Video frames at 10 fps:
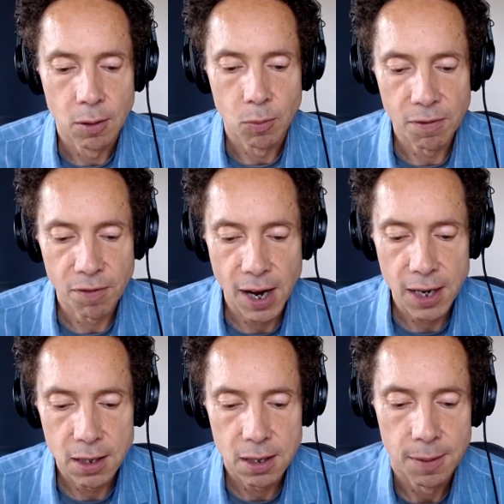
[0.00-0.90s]
we
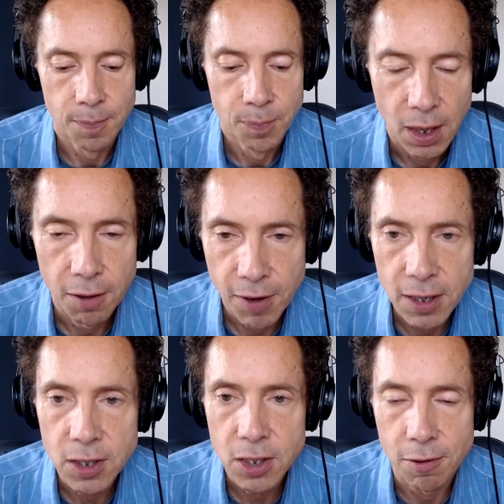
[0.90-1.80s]
find
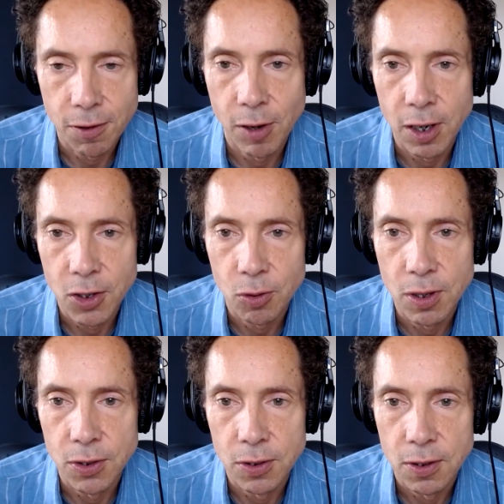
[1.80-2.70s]
offensive for various
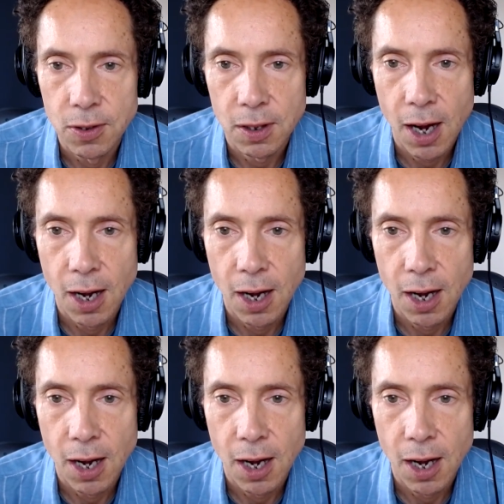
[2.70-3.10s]
reasons.